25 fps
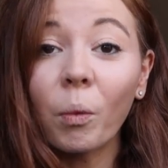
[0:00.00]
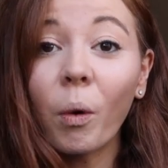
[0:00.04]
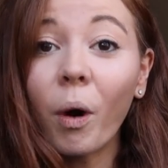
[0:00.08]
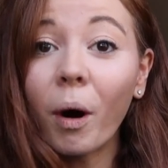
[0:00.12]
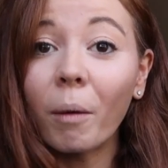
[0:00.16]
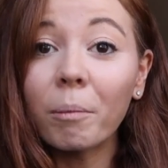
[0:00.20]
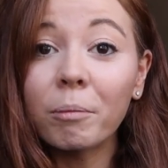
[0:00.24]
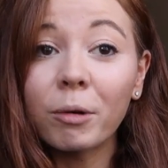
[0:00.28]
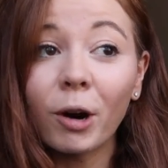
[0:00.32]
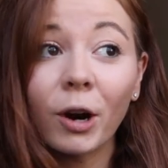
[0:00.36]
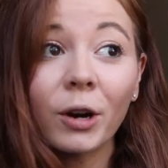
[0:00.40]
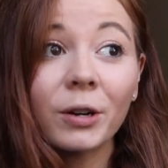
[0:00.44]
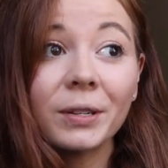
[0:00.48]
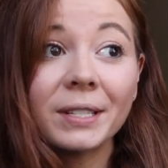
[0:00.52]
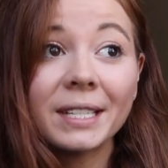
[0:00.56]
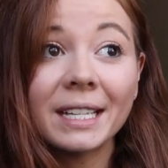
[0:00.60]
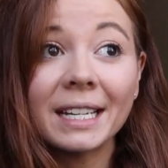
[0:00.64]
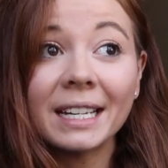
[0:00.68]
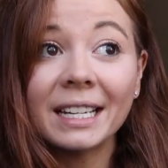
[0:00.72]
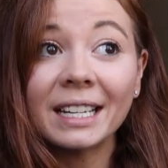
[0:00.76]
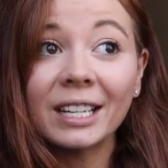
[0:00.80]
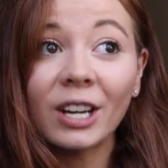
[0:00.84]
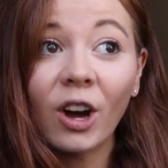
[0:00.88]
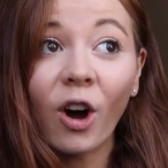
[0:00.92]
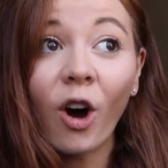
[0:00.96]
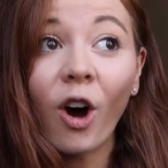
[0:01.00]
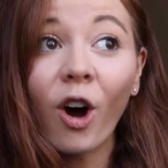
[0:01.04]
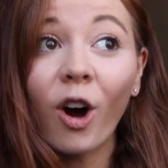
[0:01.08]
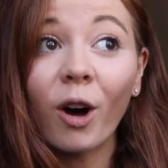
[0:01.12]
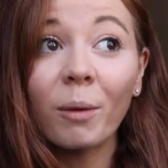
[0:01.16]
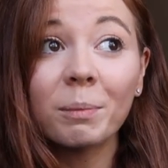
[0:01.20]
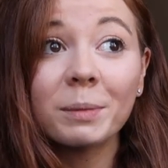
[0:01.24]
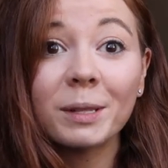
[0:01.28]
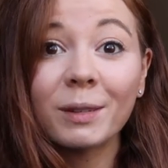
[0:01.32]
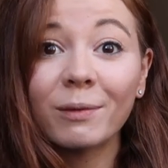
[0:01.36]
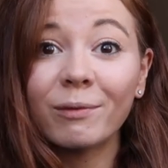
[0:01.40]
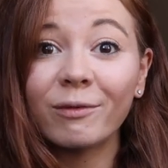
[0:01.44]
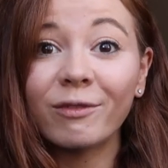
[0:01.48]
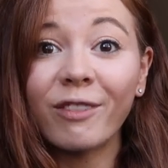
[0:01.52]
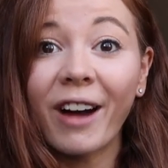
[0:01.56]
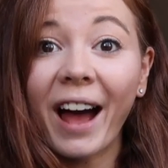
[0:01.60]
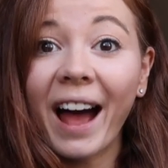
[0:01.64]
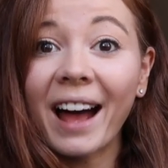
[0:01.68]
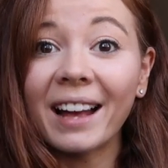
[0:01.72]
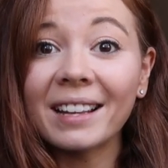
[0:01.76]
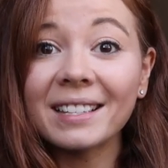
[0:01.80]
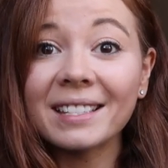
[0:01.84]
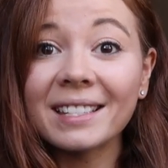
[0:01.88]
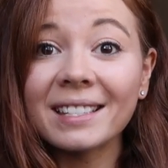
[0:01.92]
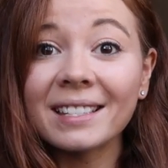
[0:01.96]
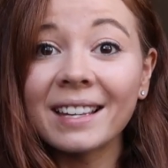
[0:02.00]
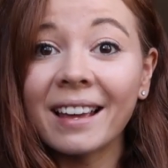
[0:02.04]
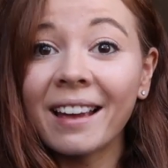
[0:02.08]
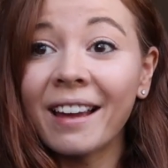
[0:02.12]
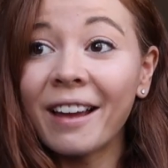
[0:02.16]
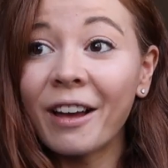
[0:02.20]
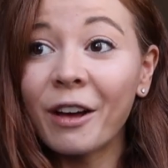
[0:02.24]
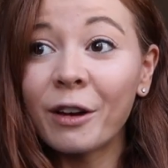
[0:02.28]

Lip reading: what protein, carbs, fats,